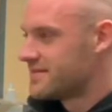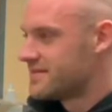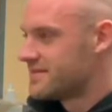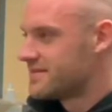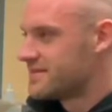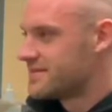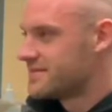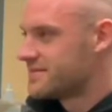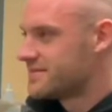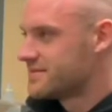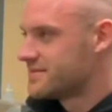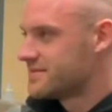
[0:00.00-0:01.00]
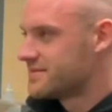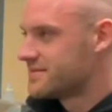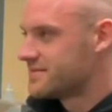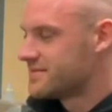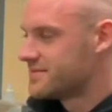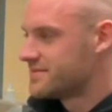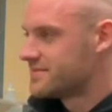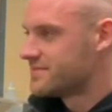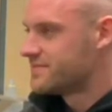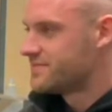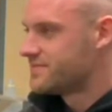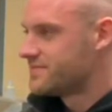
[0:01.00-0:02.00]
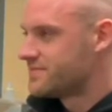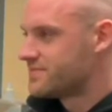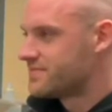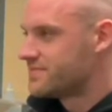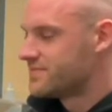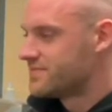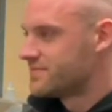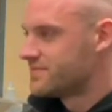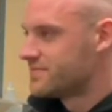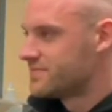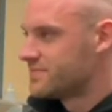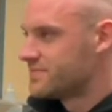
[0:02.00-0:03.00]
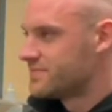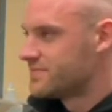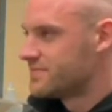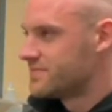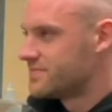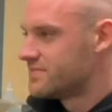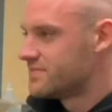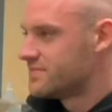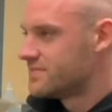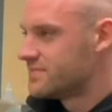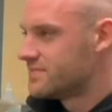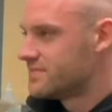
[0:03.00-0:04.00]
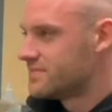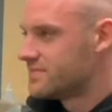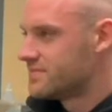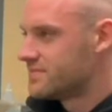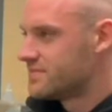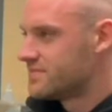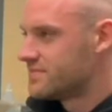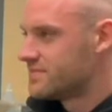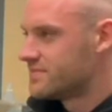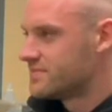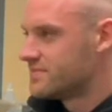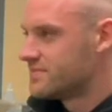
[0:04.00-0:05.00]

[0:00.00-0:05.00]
[no speech]